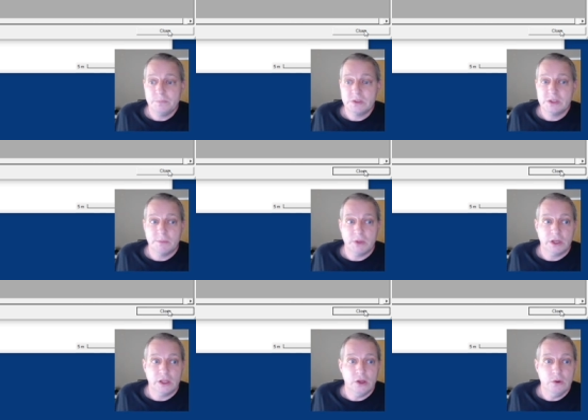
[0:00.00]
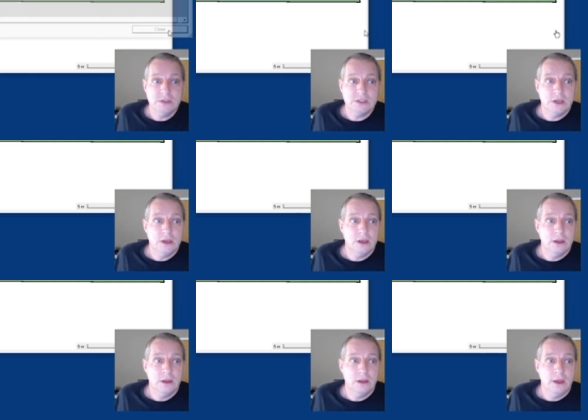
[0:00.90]
So I'm going to close.
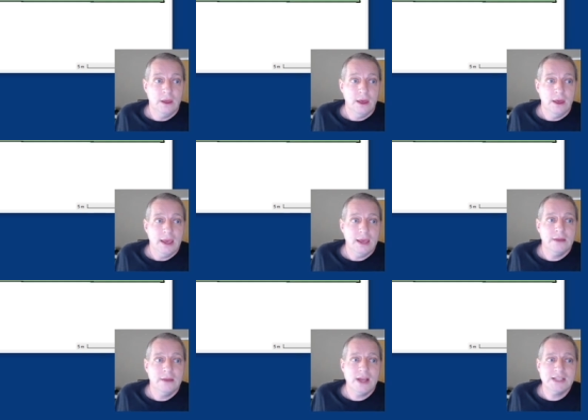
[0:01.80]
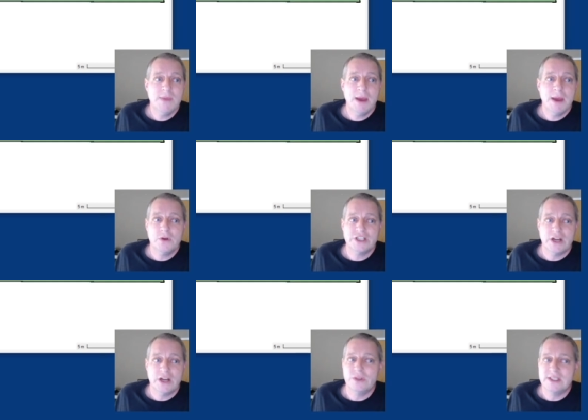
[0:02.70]
And RAS Mapper
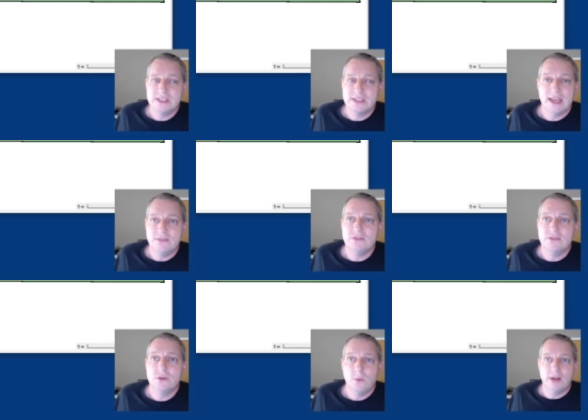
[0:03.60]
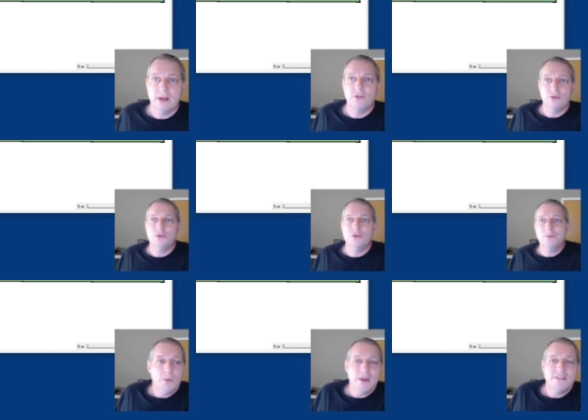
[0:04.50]
generally saves whatever you do,
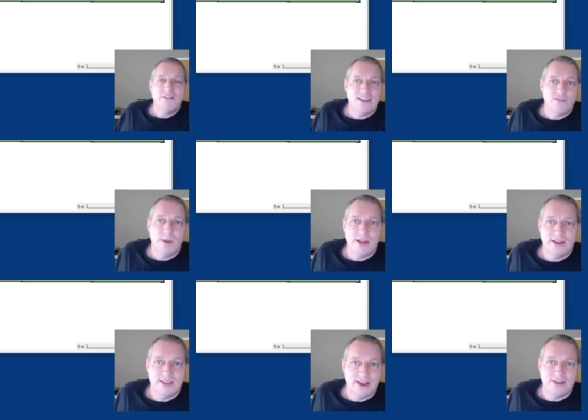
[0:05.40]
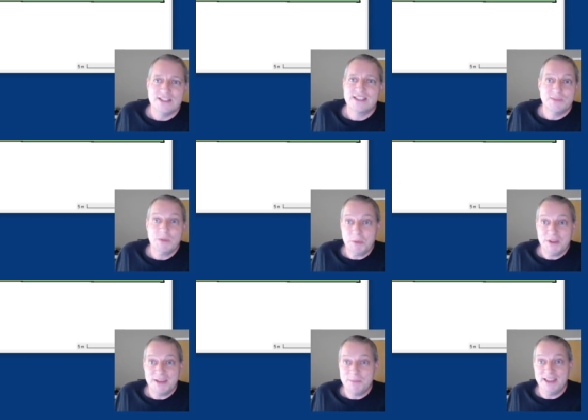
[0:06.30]
but we have a save button in there just because people
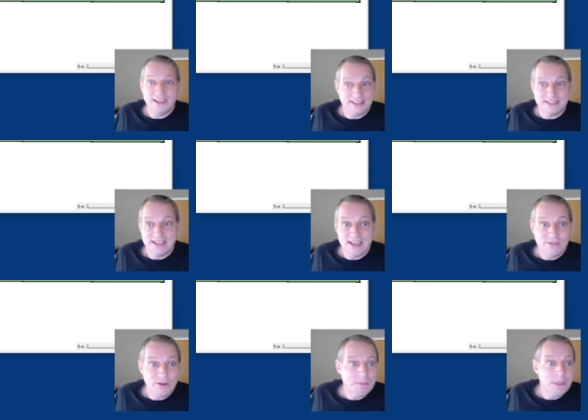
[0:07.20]
like me like to save.